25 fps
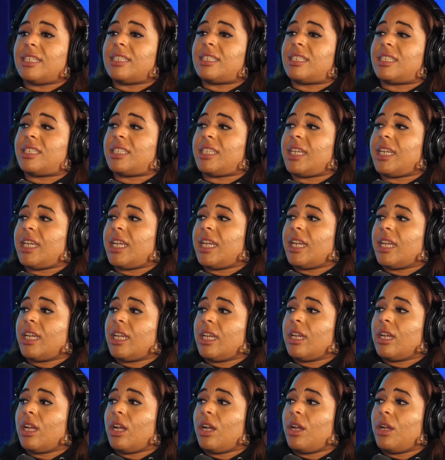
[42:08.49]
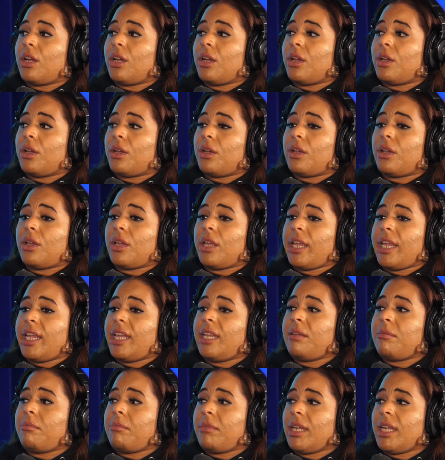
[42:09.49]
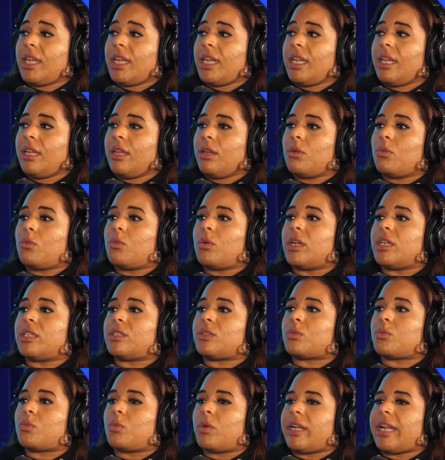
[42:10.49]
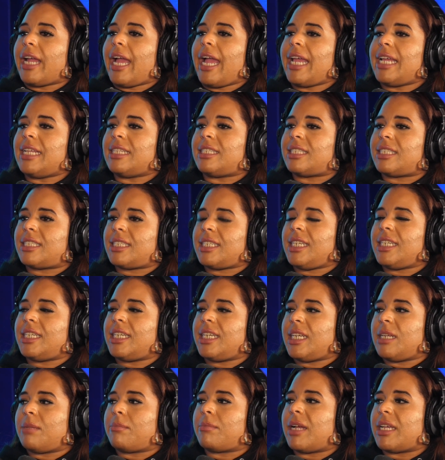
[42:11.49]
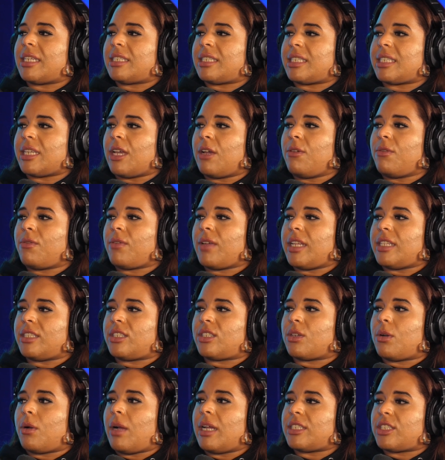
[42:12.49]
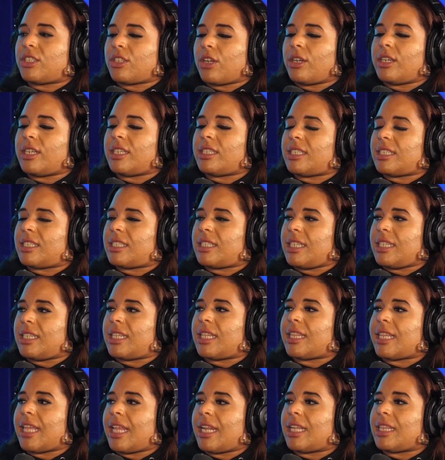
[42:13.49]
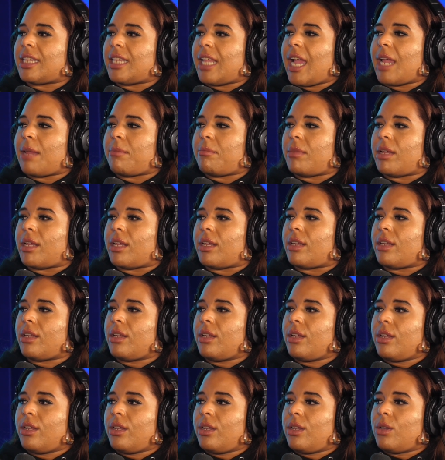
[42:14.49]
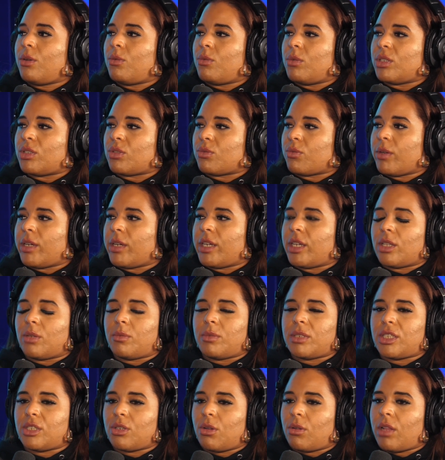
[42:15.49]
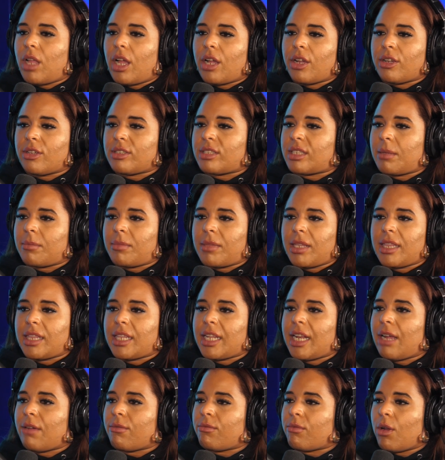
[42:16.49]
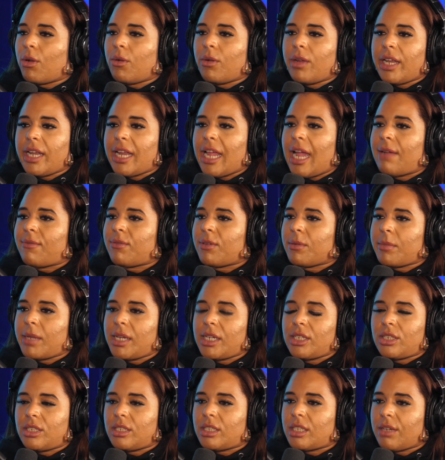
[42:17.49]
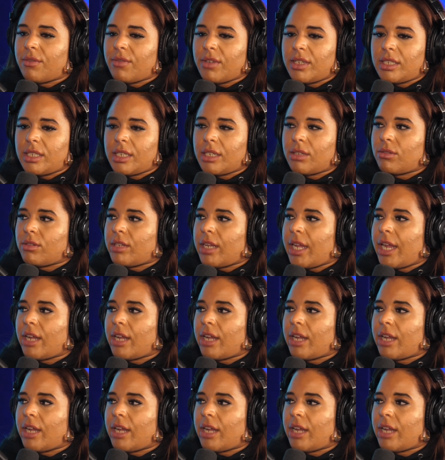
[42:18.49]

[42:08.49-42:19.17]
seeing in me was what I had seeded in myself. And so I started to see that alignment was real. It was no longer something that I wrote in affirmations every single day or